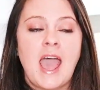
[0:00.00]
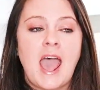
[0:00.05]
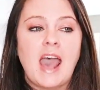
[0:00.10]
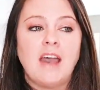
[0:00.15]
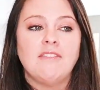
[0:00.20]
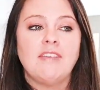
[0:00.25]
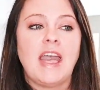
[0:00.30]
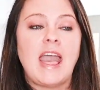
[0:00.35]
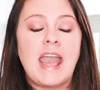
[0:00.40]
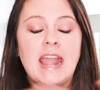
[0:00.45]

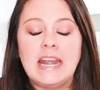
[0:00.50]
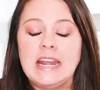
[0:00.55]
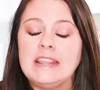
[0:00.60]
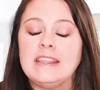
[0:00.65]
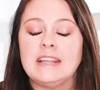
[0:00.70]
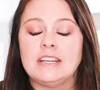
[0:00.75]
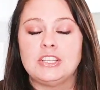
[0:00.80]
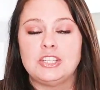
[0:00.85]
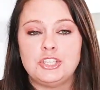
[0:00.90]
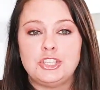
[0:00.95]
have
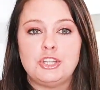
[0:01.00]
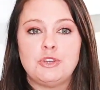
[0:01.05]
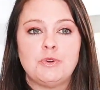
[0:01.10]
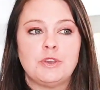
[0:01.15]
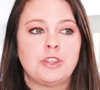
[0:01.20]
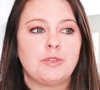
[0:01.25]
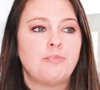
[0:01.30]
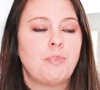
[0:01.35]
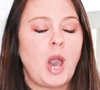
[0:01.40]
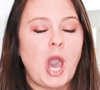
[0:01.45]
anything to do
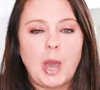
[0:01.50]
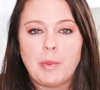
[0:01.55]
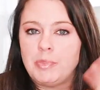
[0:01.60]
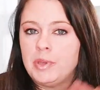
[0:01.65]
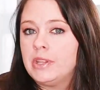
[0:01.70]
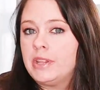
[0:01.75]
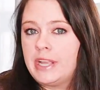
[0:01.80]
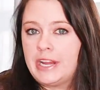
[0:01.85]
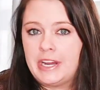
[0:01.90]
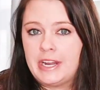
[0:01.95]
with
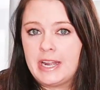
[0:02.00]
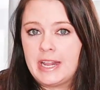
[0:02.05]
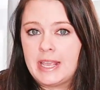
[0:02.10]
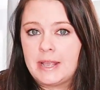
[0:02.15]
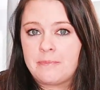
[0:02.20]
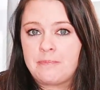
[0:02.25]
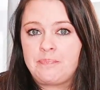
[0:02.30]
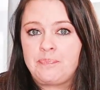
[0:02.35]
popularity.